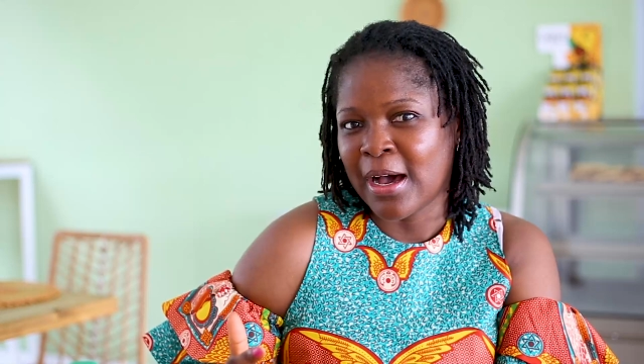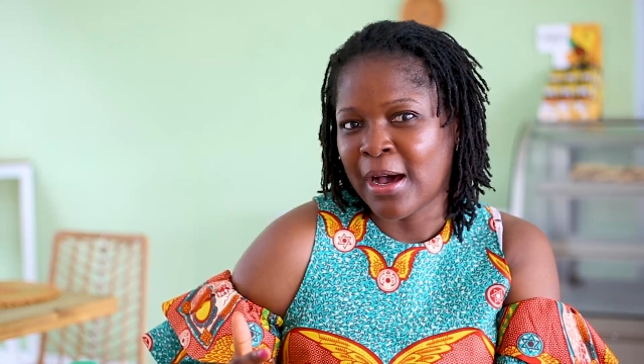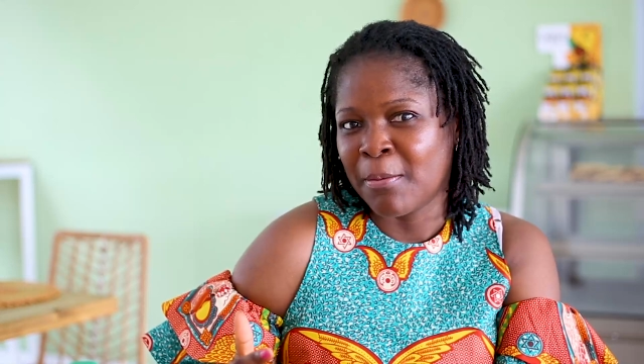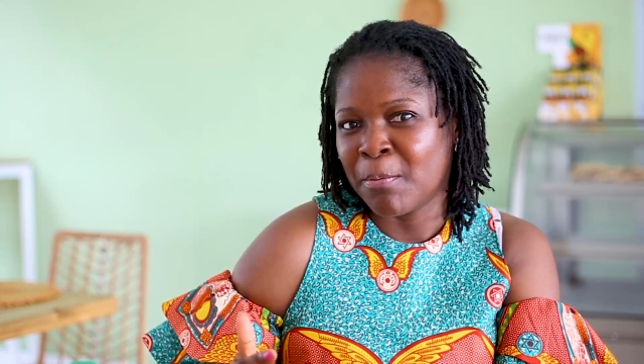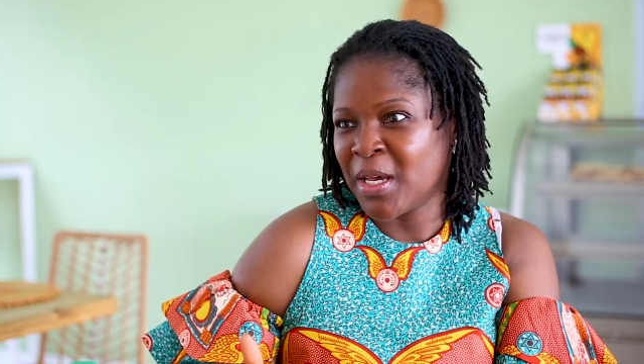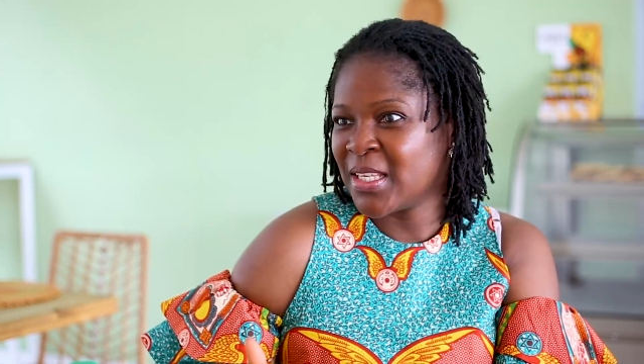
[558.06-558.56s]

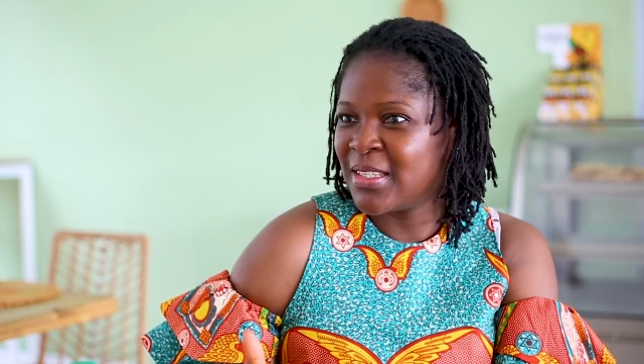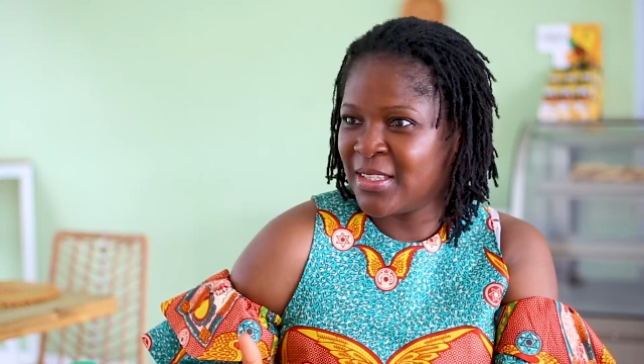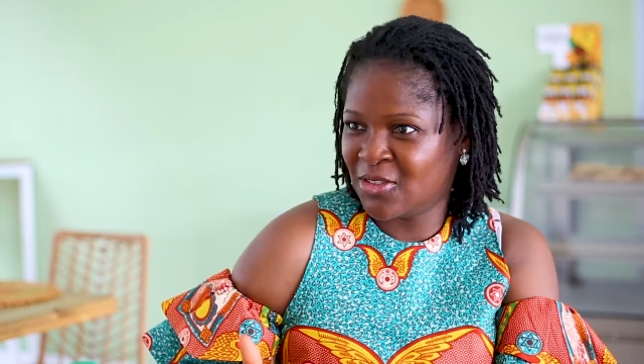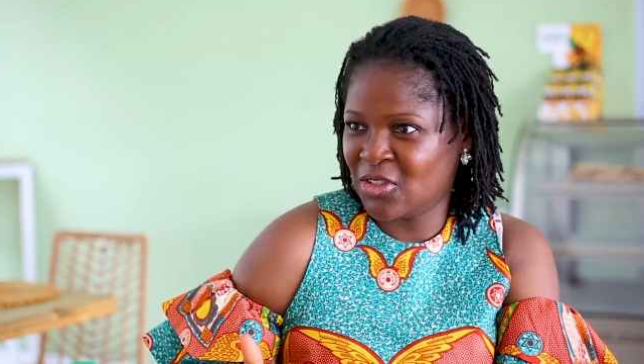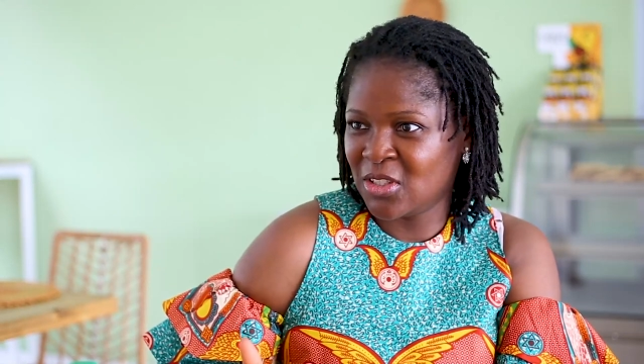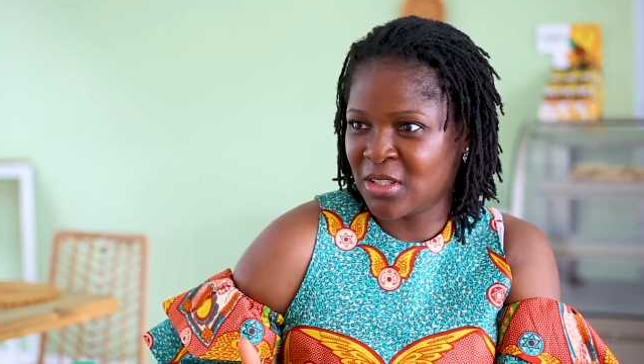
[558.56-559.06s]
I met
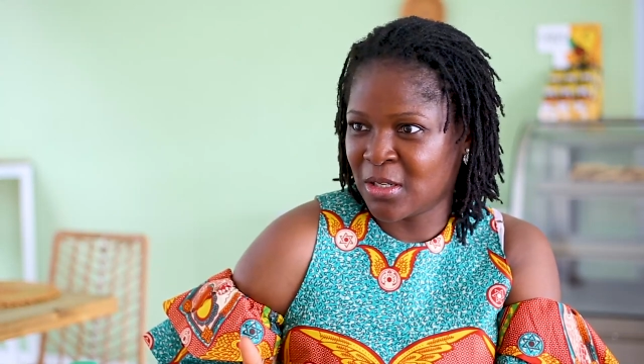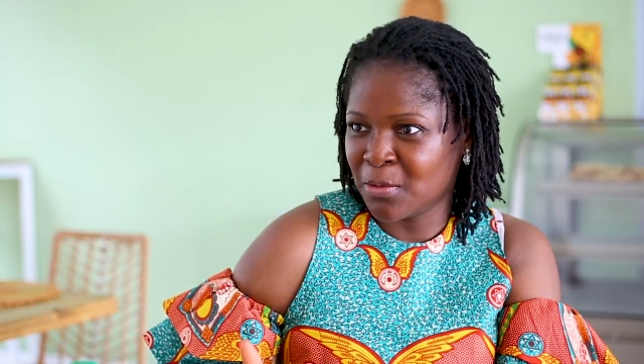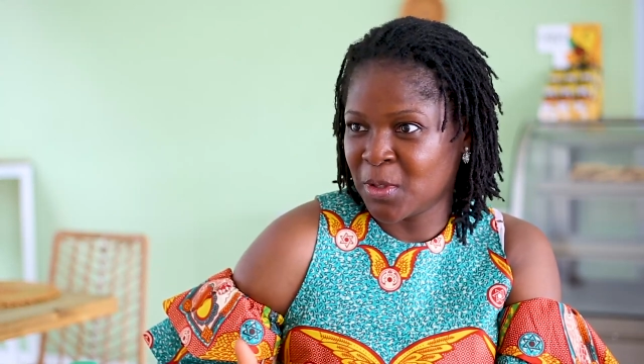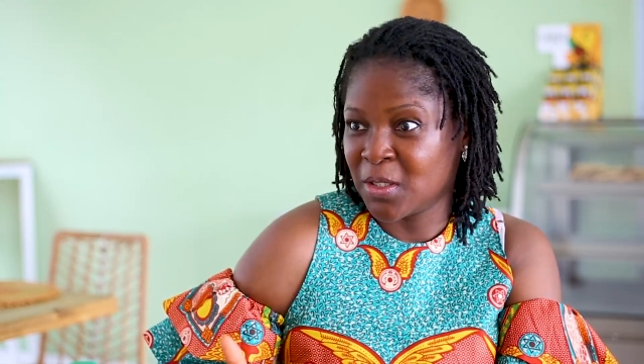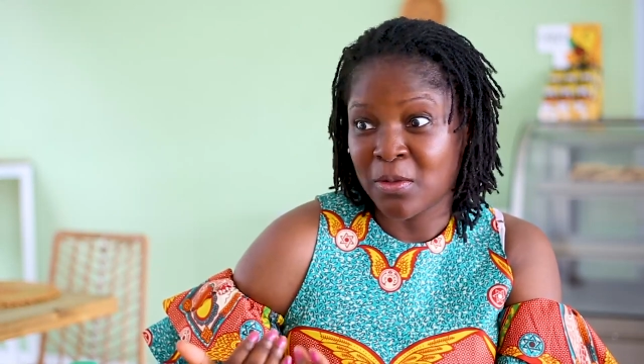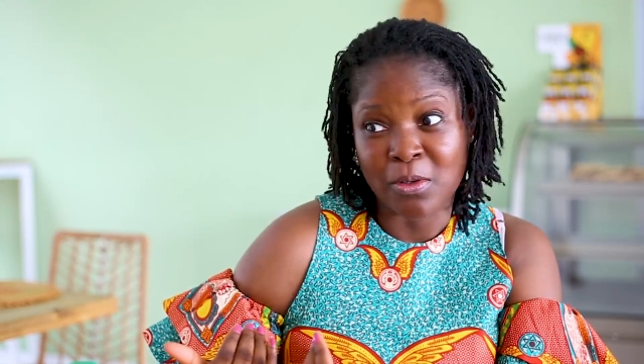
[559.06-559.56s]
this
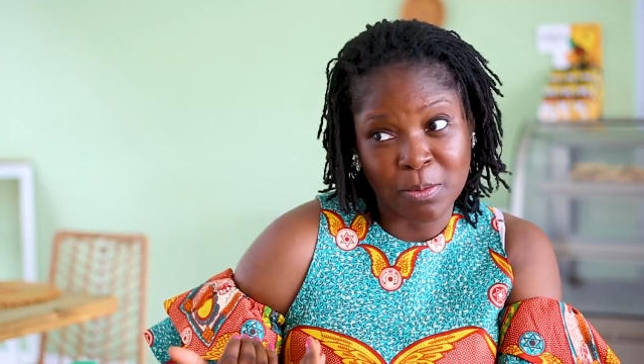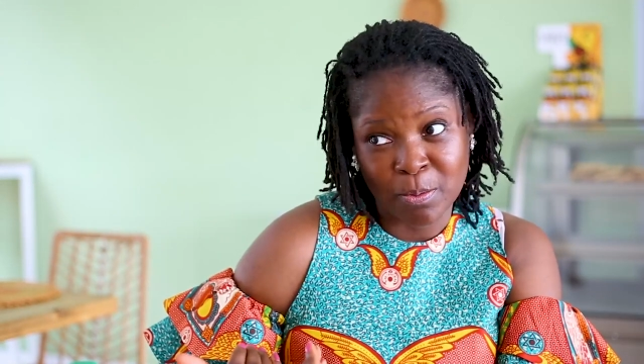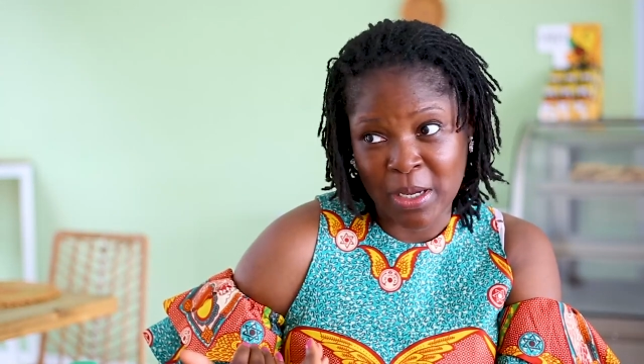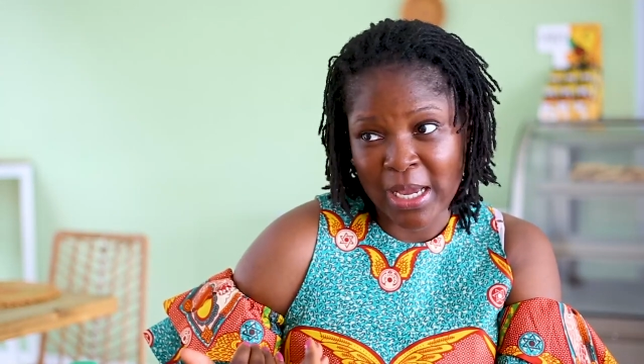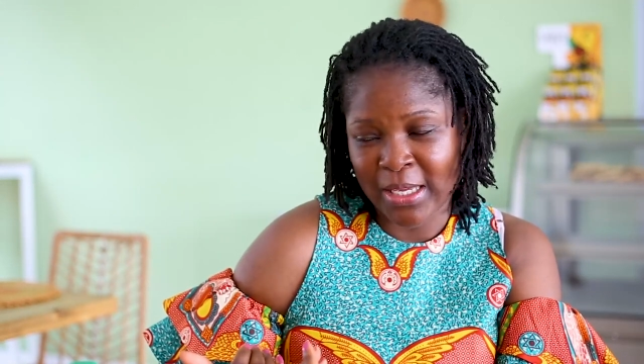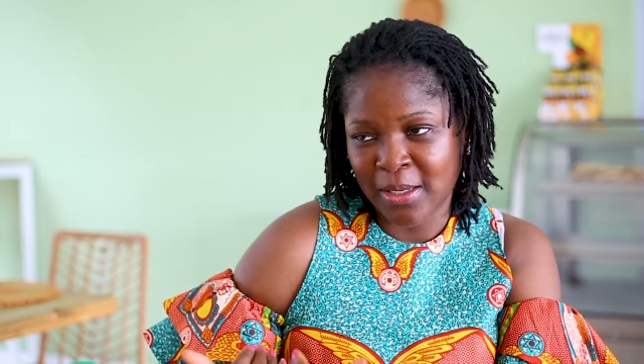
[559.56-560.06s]
gentleman
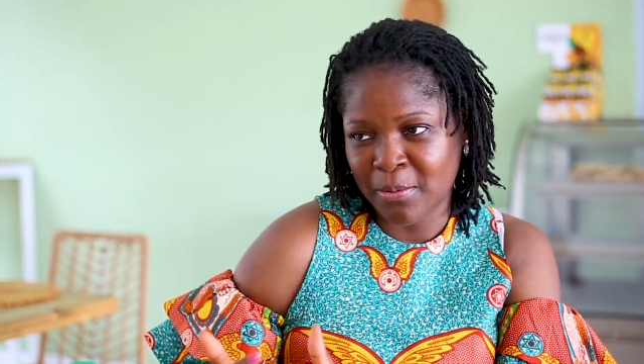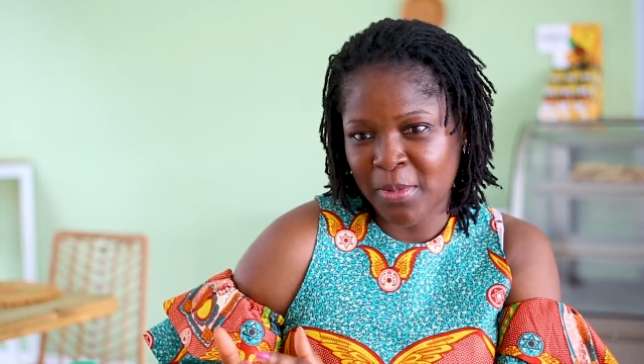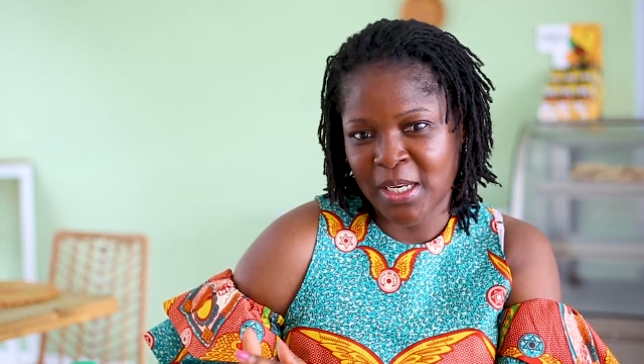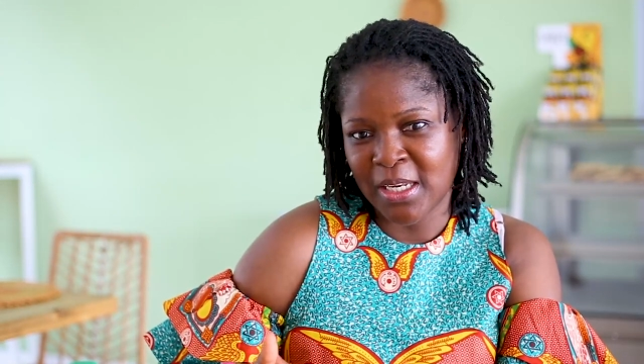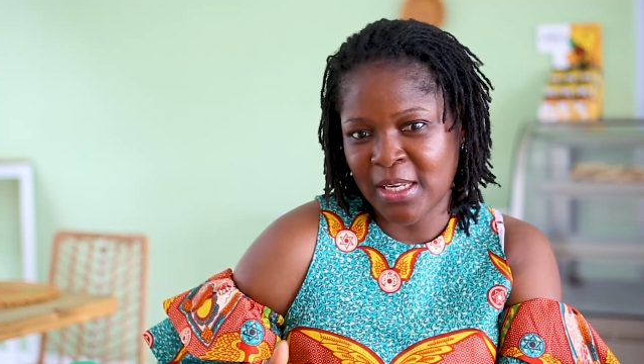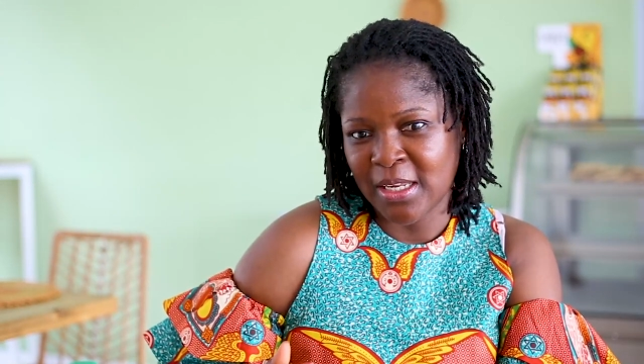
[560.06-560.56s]
back in
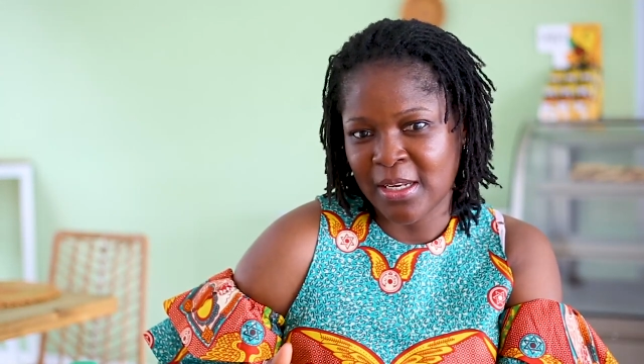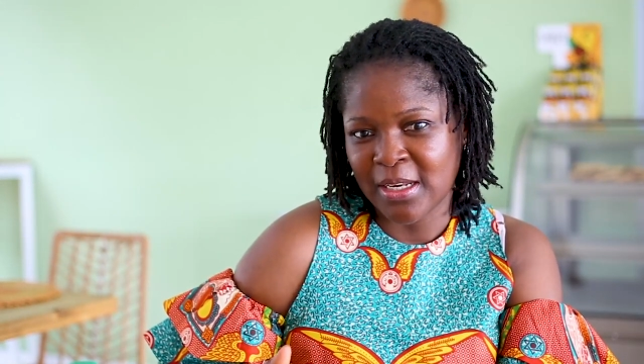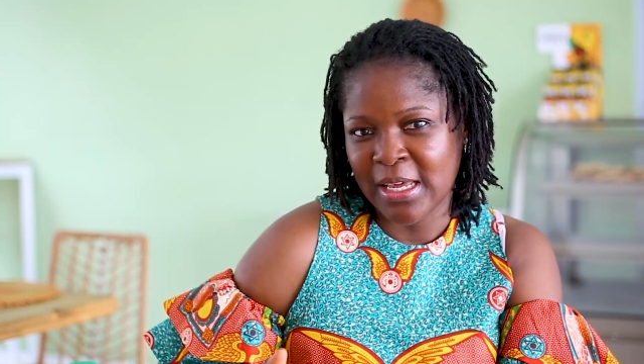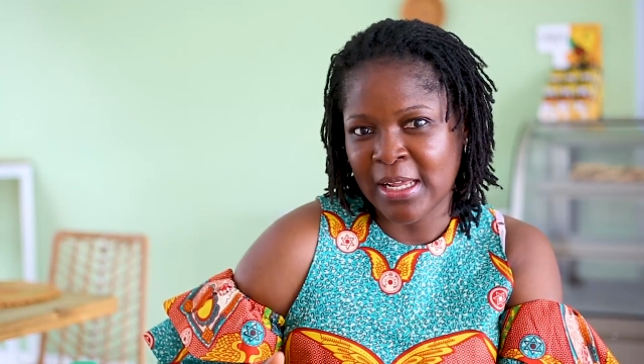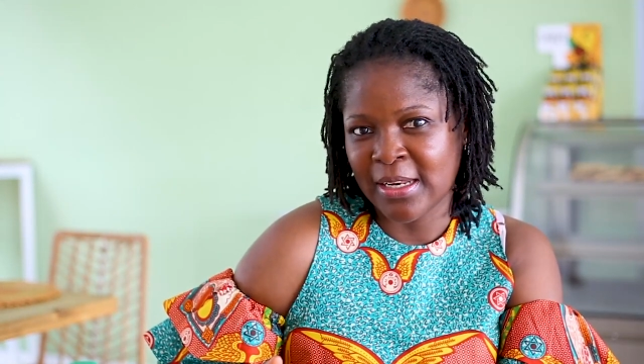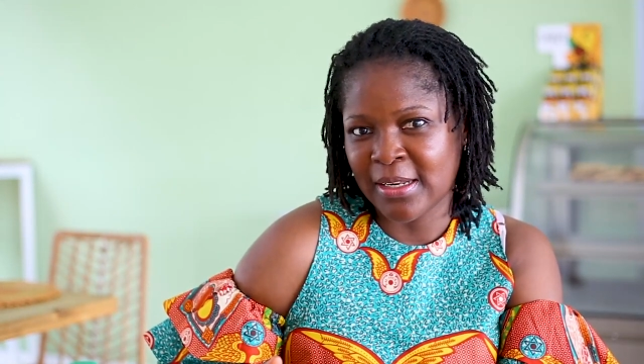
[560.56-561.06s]
Benin,
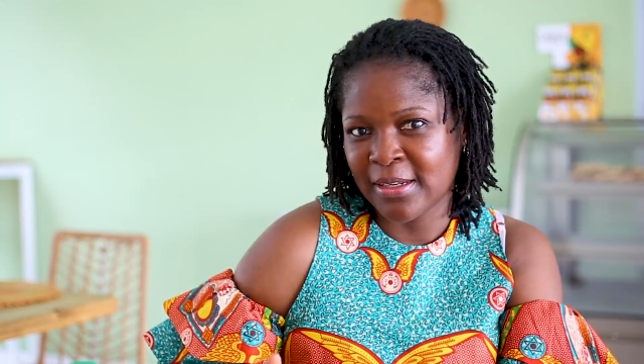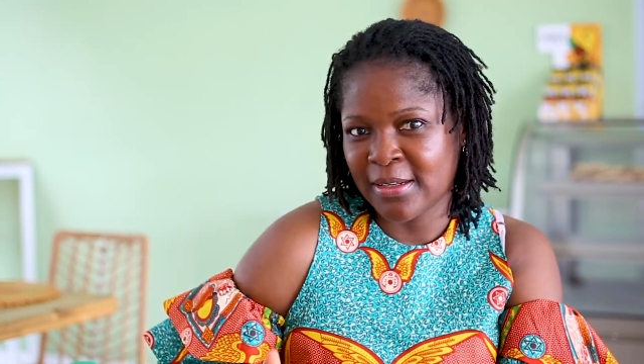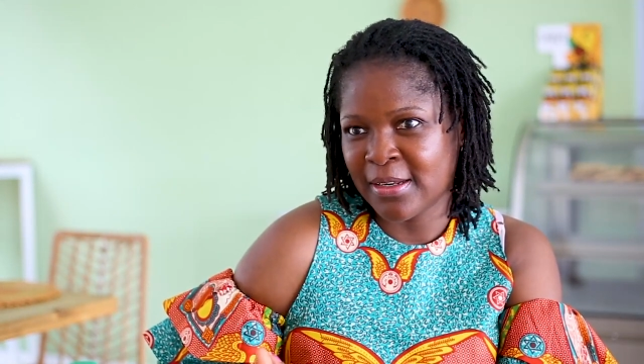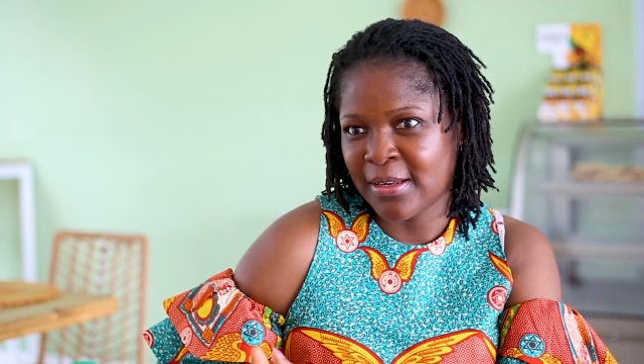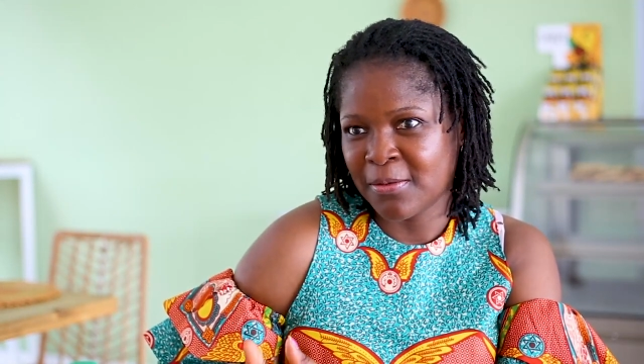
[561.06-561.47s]
and